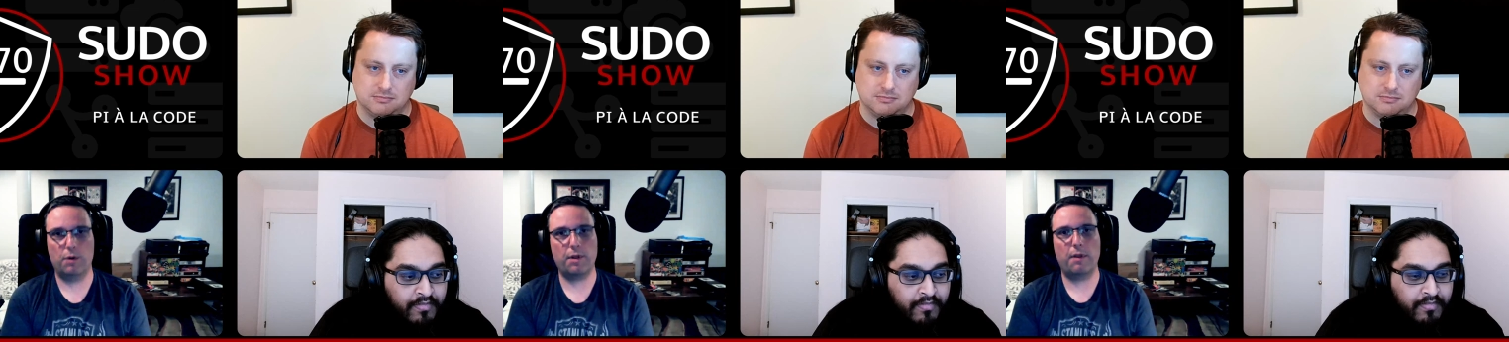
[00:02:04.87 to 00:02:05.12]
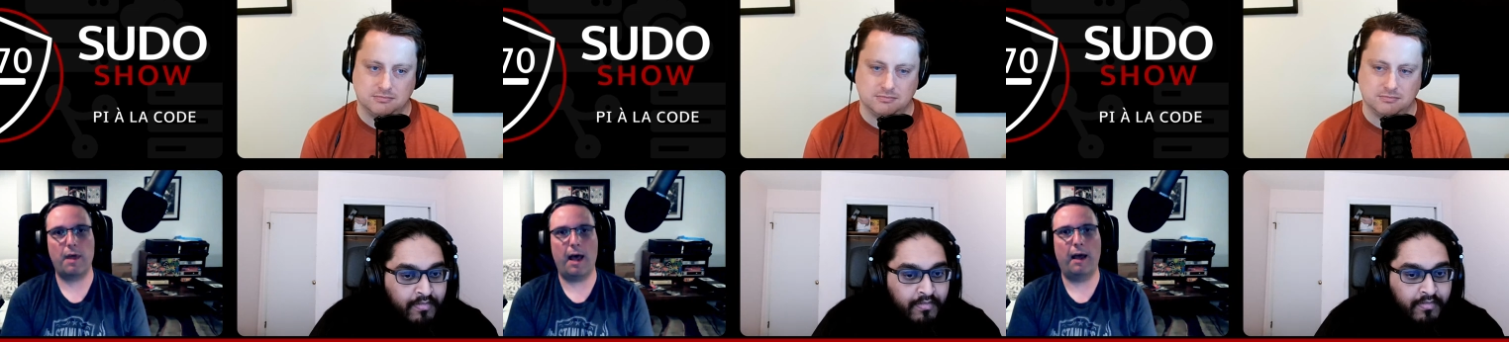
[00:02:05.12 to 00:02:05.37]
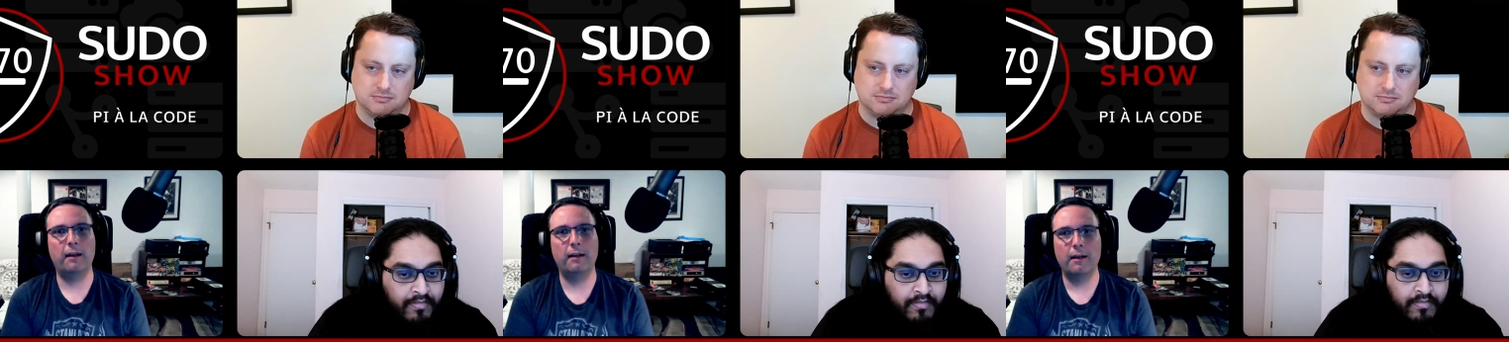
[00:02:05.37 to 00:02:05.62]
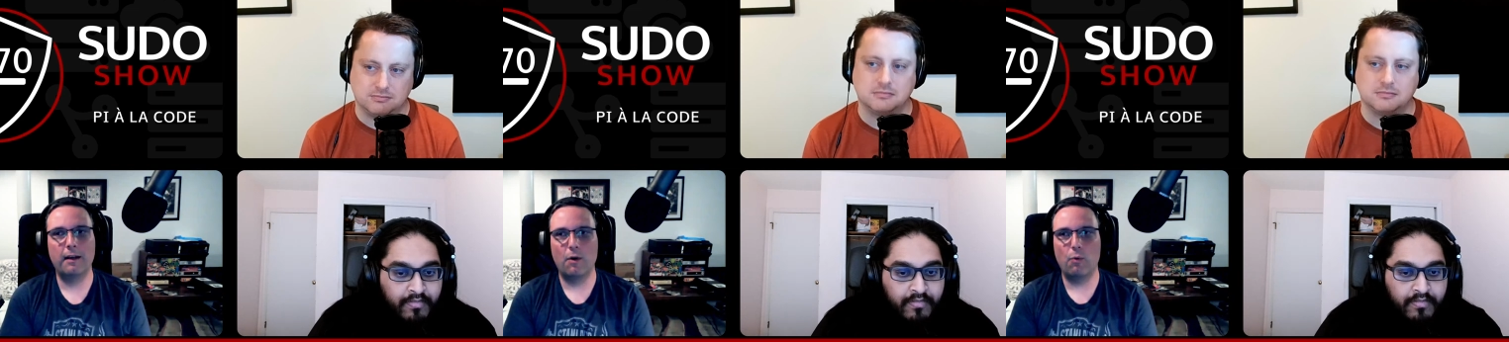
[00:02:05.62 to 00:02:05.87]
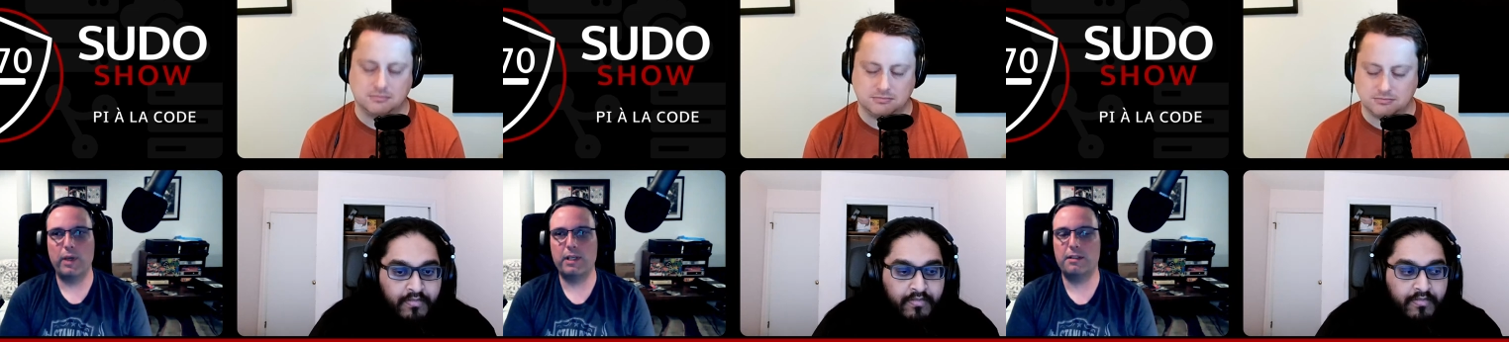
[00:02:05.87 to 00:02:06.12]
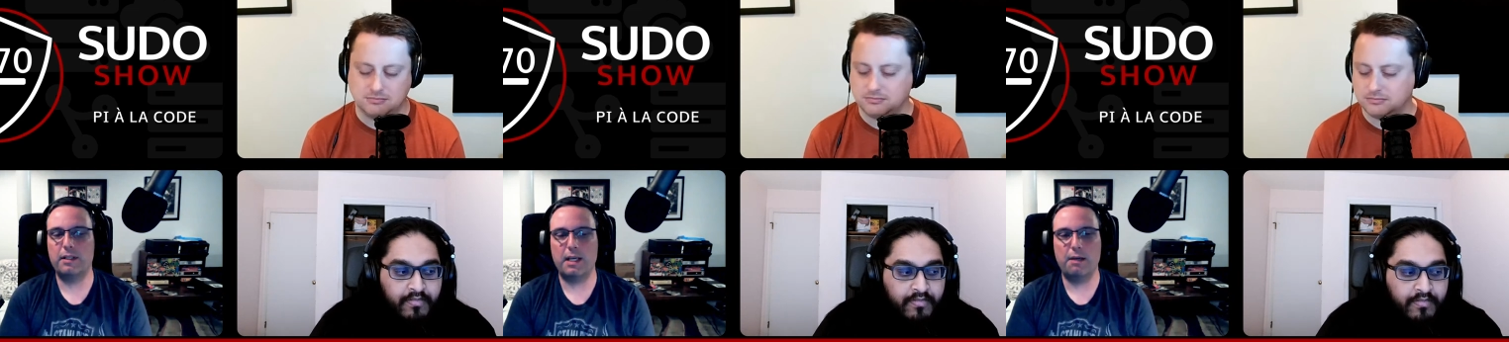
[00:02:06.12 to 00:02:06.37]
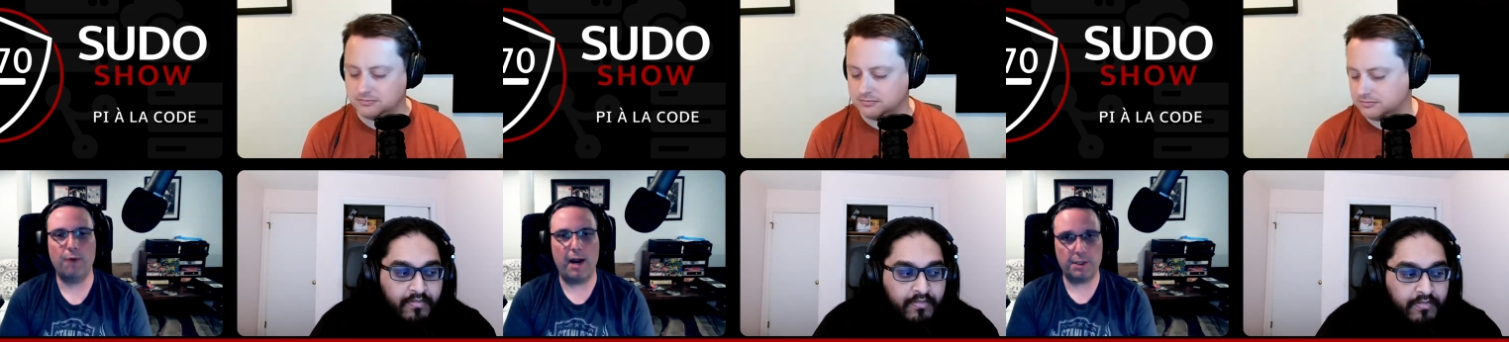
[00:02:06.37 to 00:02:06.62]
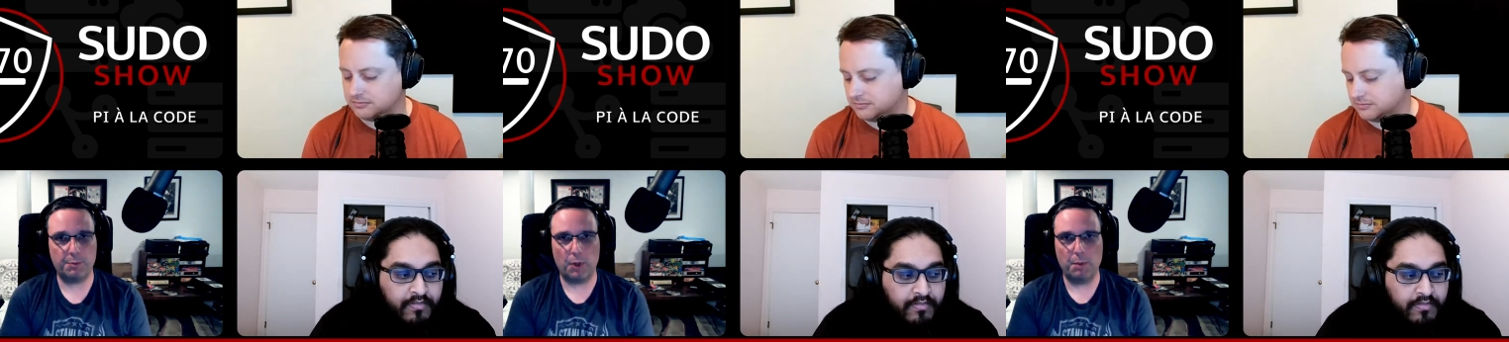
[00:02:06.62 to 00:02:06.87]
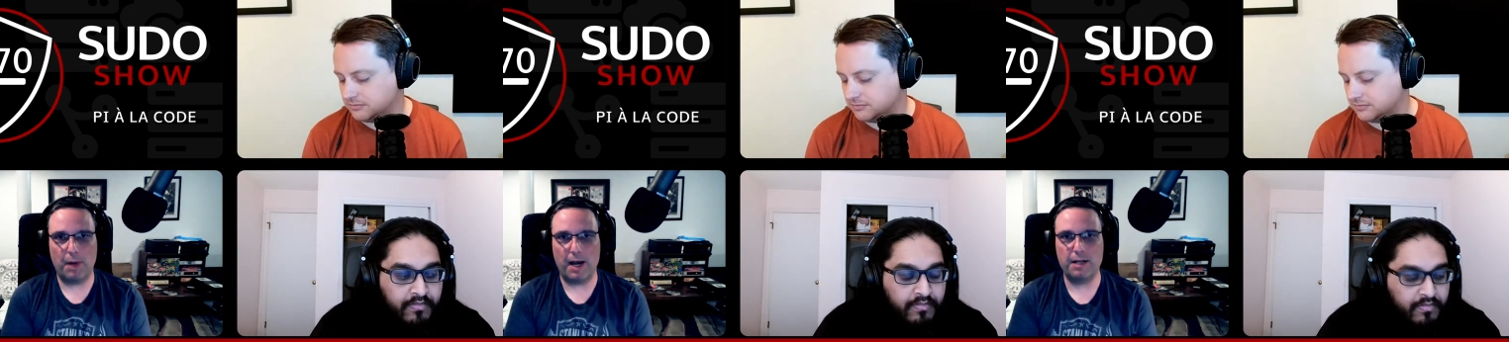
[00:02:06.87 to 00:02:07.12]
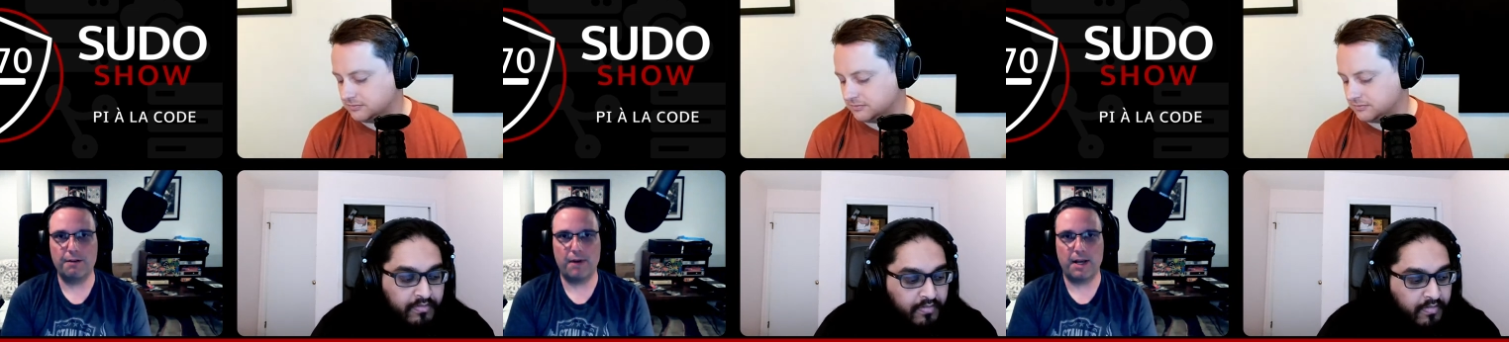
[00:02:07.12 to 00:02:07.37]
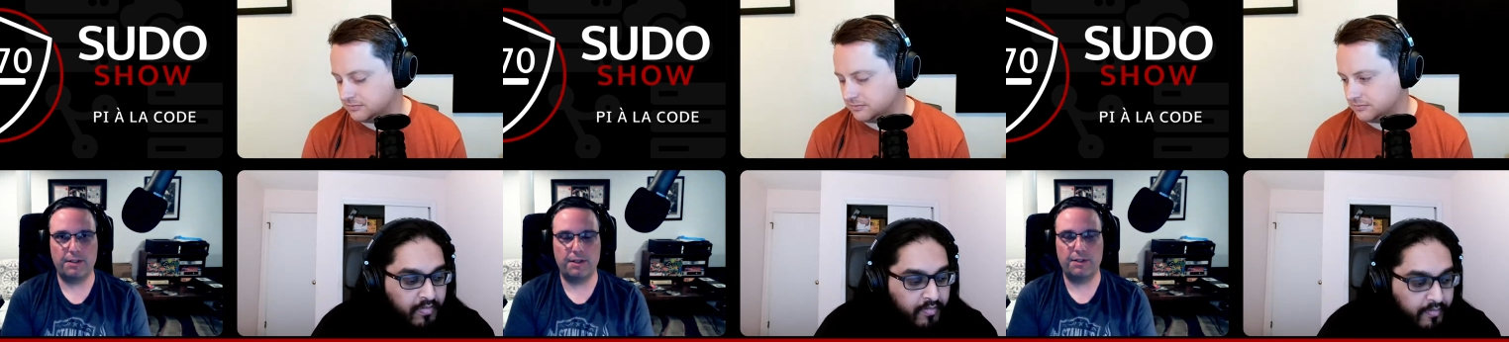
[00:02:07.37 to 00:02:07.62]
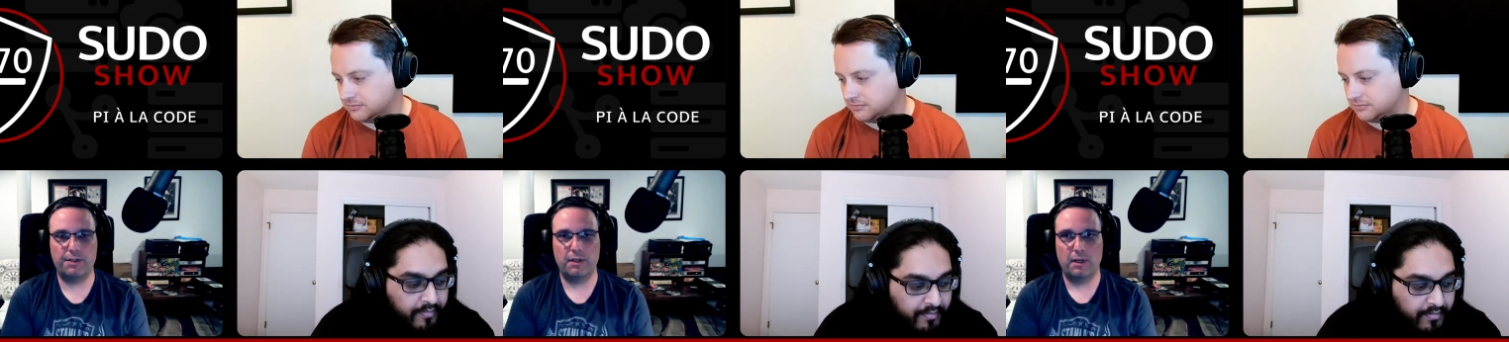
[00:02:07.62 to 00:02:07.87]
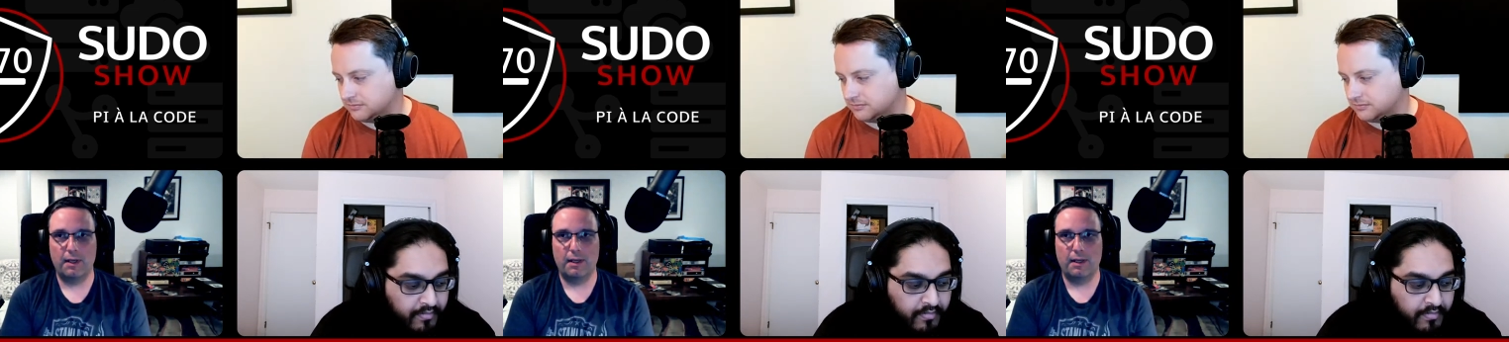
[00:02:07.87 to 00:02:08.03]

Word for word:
Speaker 1: than that. We see Raspberry Pi devices